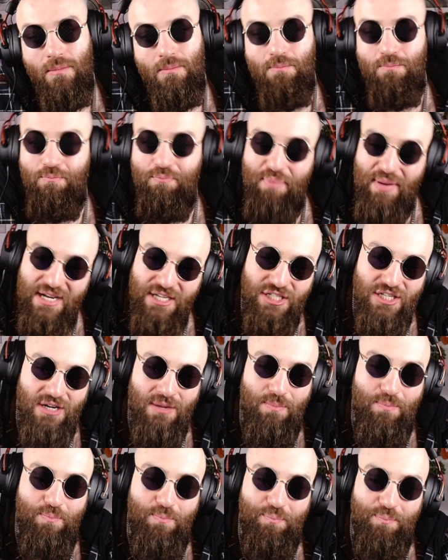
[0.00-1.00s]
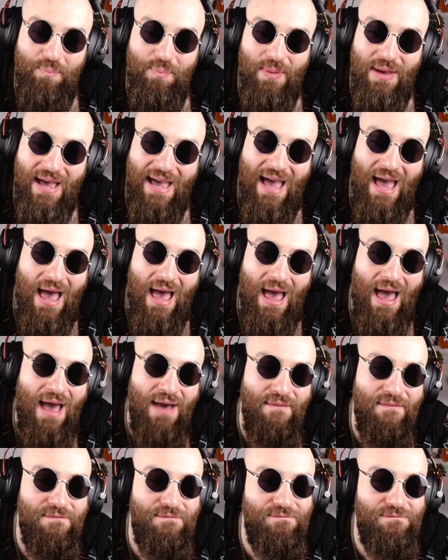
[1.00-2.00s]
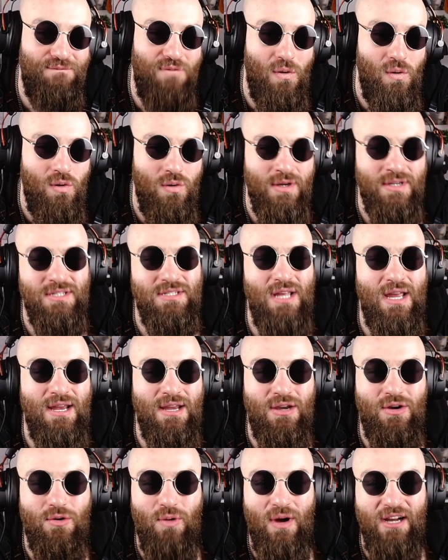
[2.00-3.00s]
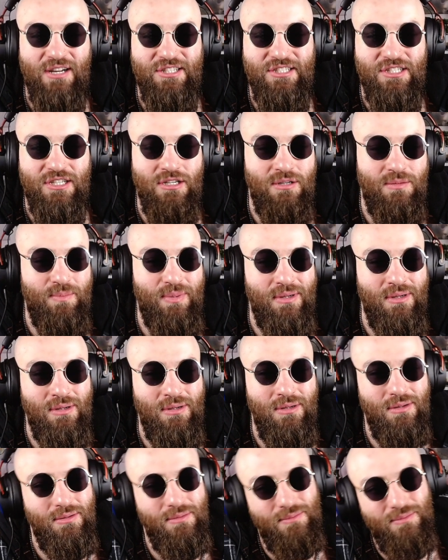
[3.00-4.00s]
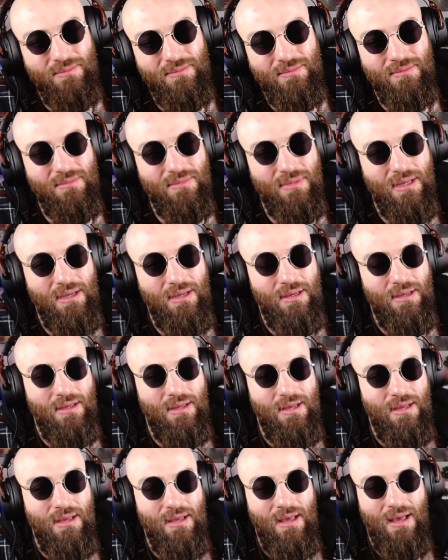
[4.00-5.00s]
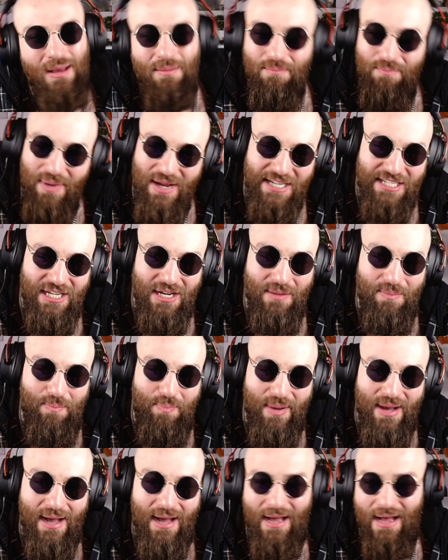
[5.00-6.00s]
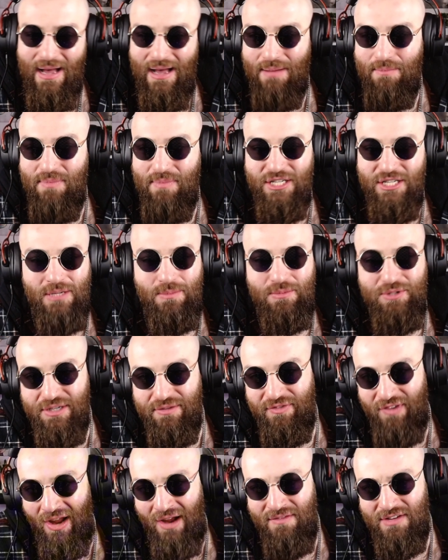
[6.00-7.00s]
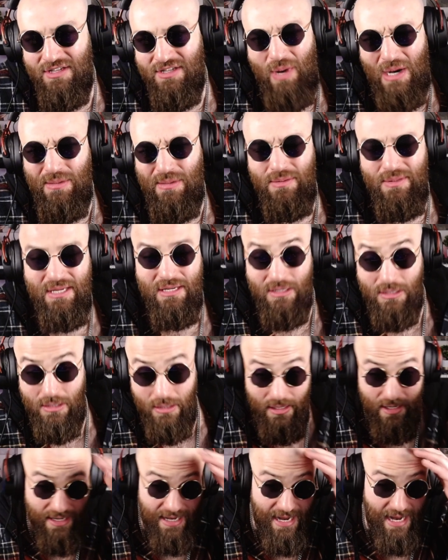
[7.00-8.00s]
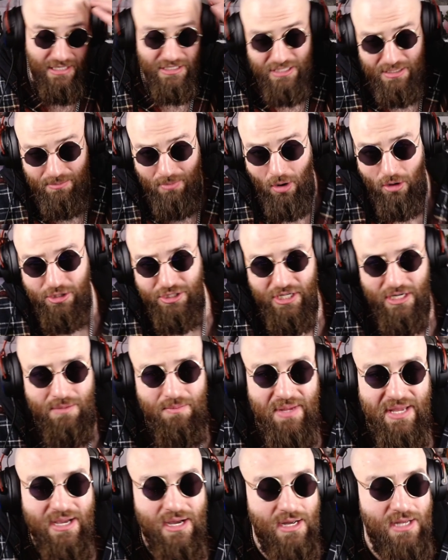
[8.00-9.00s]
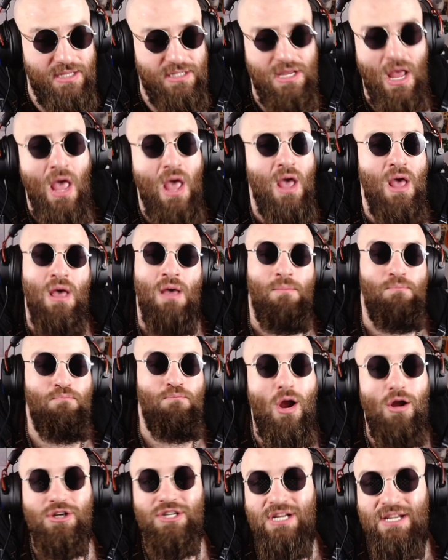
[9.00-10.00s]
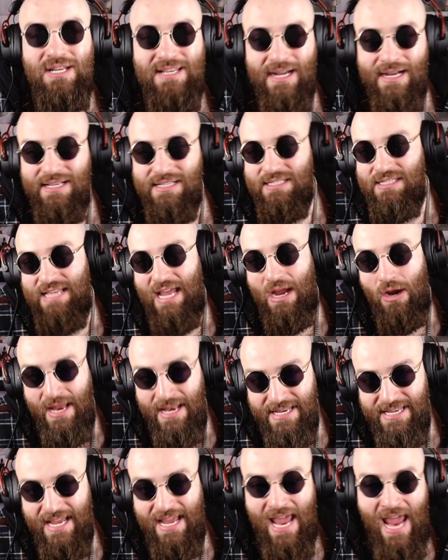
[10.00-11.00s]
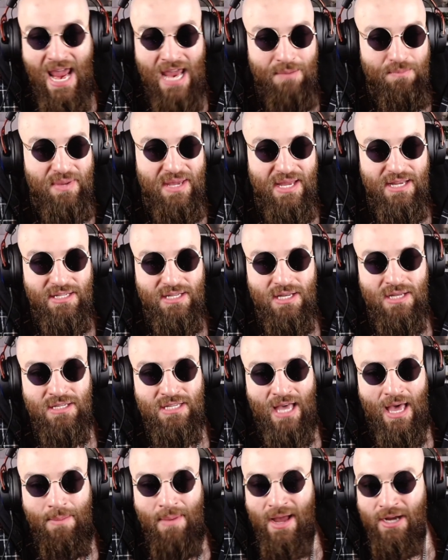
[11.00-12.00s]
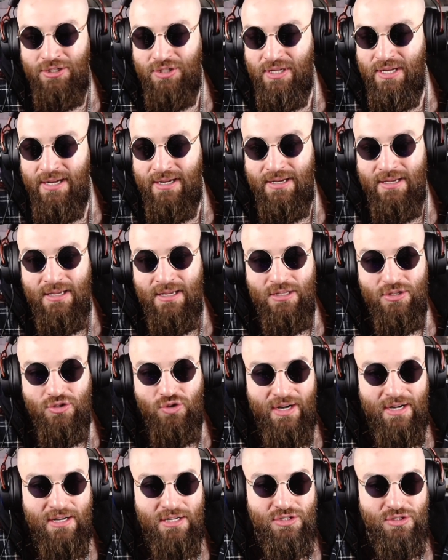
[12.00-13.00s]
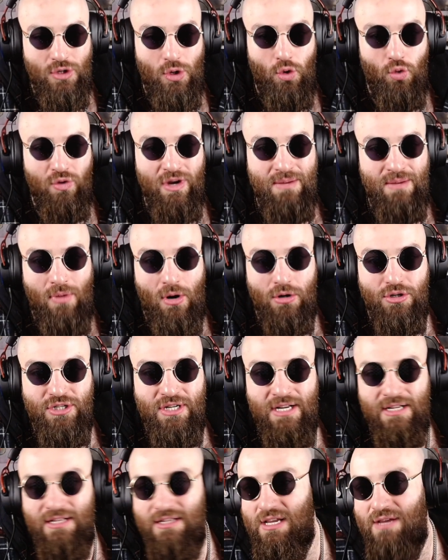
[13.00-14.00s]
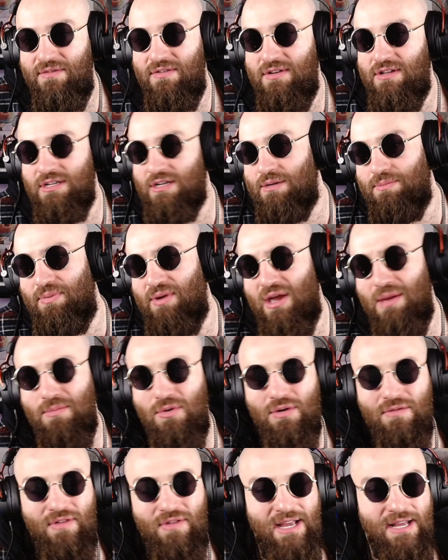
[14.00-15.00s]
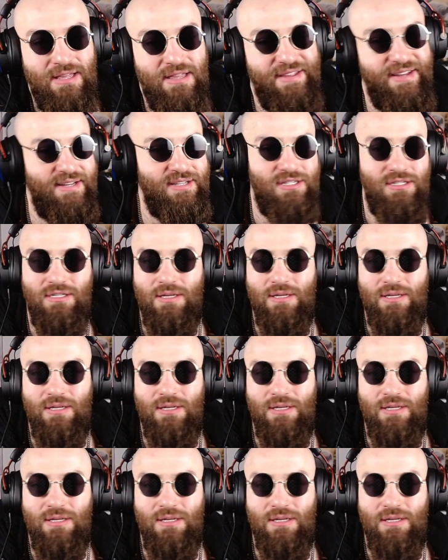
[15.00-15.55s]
Bishop f4 is like questionable. Bishop g5 is probably good against the Martian because Martian does tend to hang pieces. I'm actually gonna try to soul read Martian and see if he's gonna play a move like this.